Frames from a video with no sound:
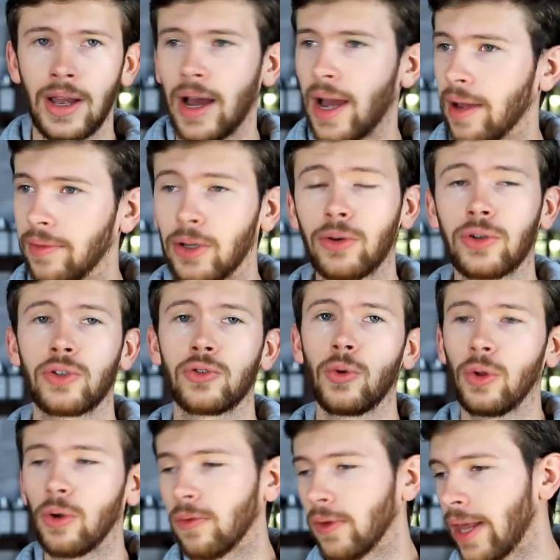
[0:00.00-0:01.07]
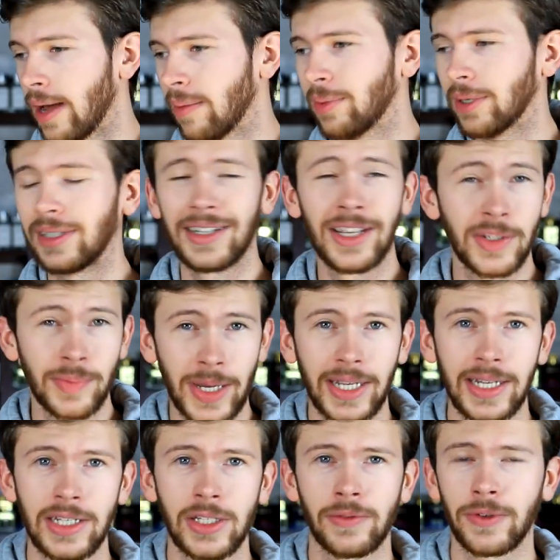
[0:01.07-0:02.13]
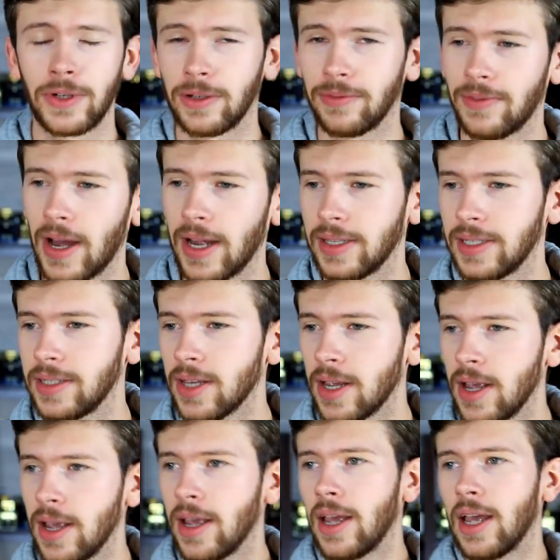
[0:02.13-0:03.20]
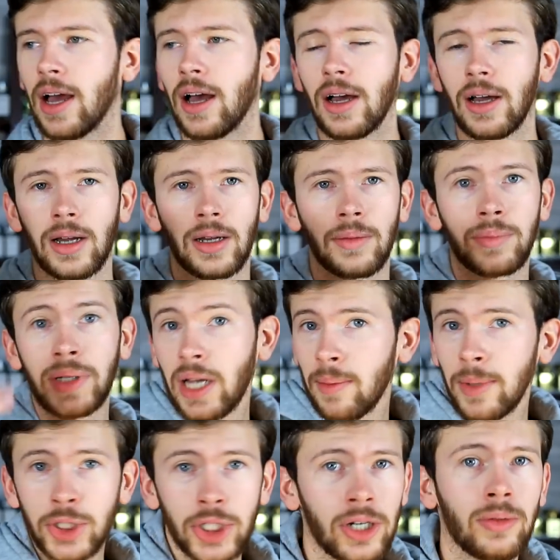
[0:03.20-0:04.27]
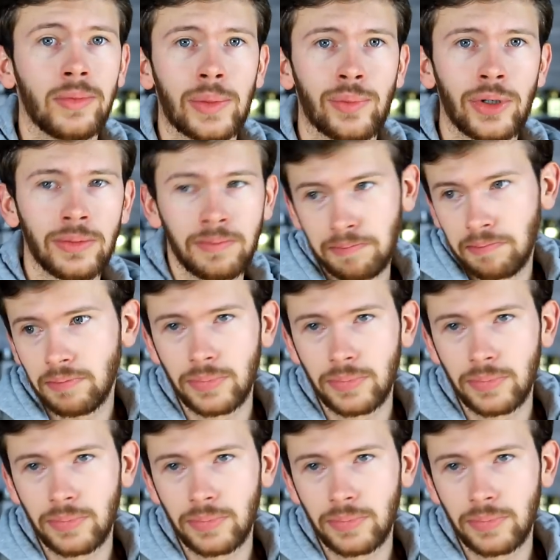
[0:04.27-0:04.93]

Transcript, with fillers: I have no control over that, but it does make it easier for you to find these. Uh, become a channel member.